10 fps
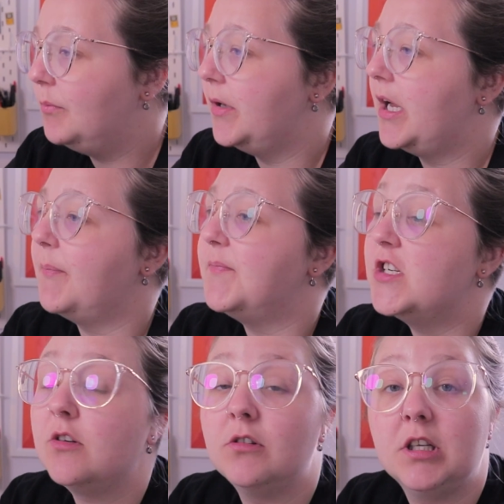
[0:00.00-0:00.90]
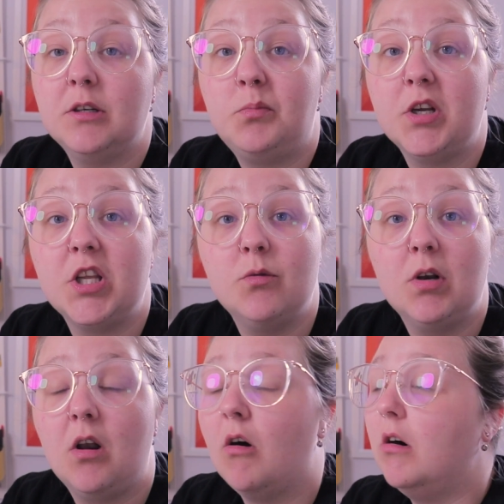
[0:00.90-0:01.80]
But yeah, just thought I'd bring you
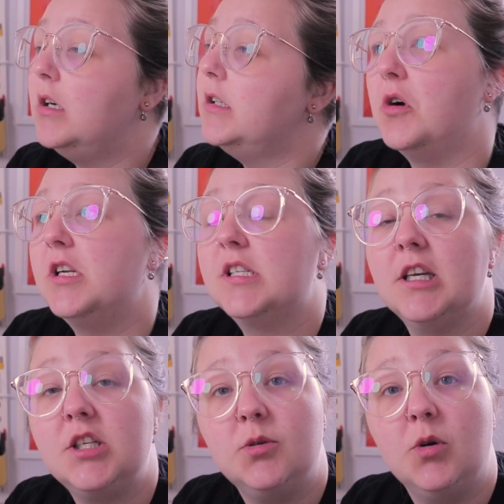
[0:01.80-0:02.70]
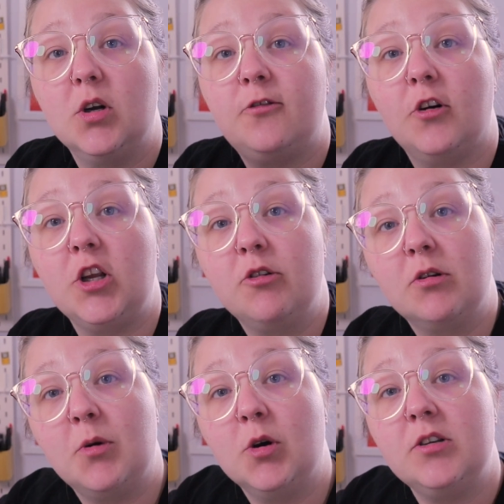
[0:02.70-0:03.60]
along what it's like to work fully
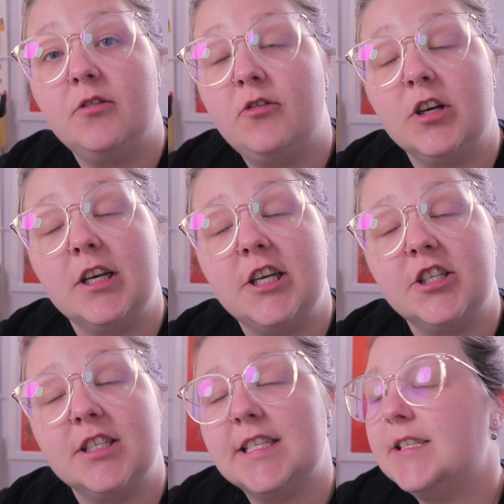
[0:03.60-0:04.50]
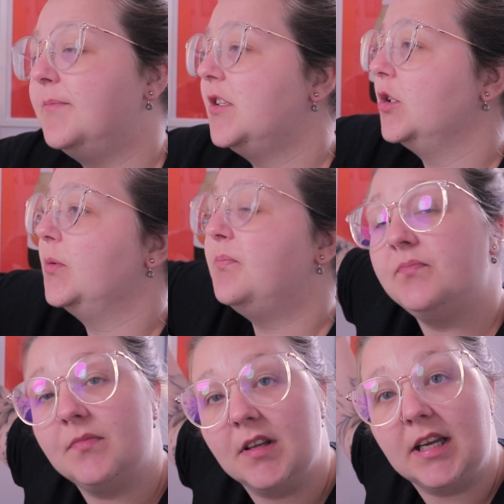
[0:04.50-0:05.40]
remote for an agency. So
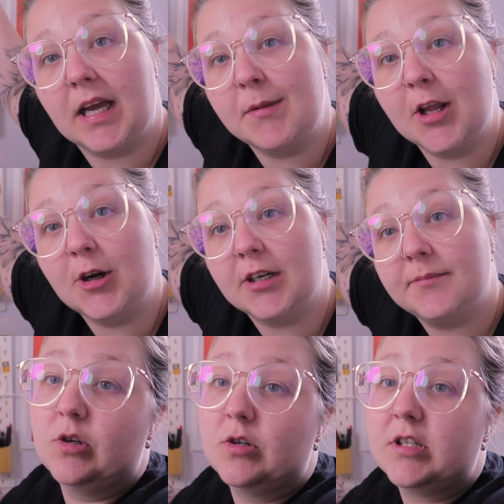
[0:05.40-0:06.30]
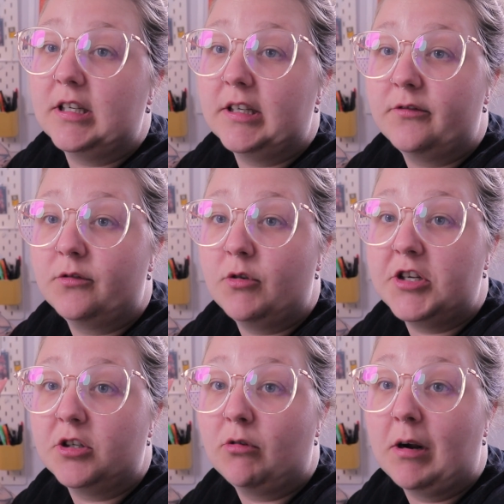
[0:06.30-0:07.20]
come along. Of course, I have
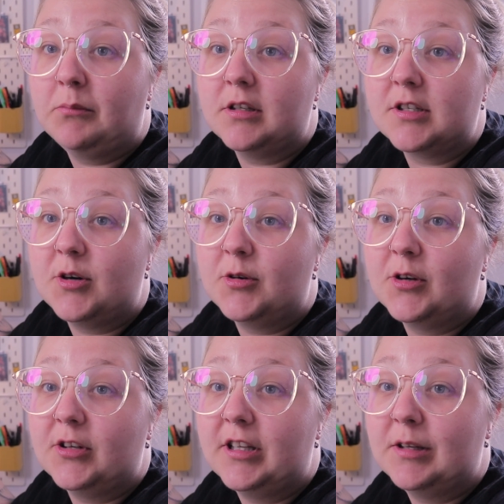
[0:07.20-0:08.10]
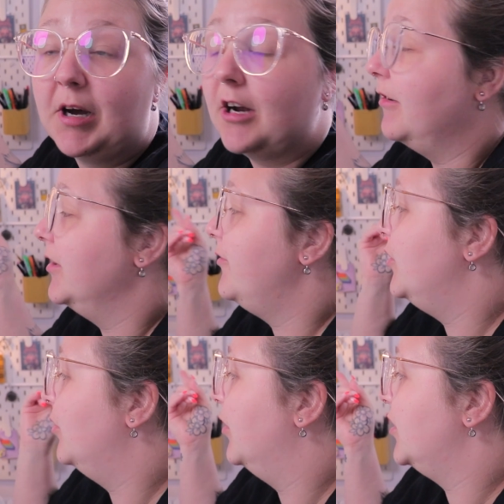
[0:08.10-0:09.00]
Rachel Rambles going on in the background. If you
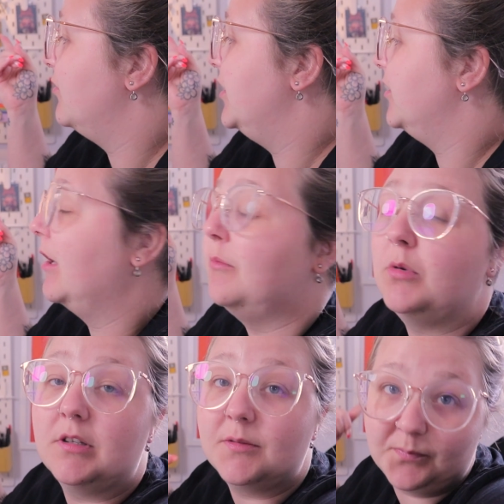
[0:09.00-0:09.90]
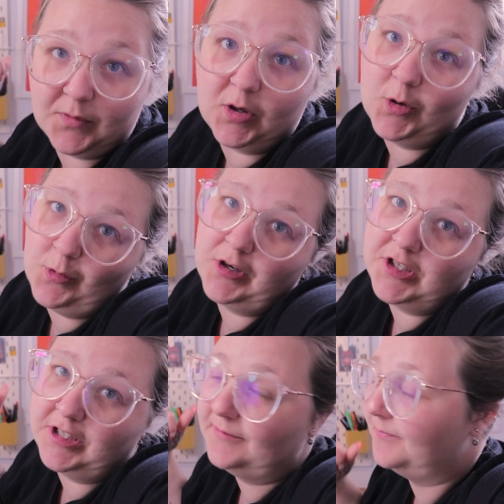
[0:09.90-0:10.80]
don't watch Rachel Rambles, go watch her.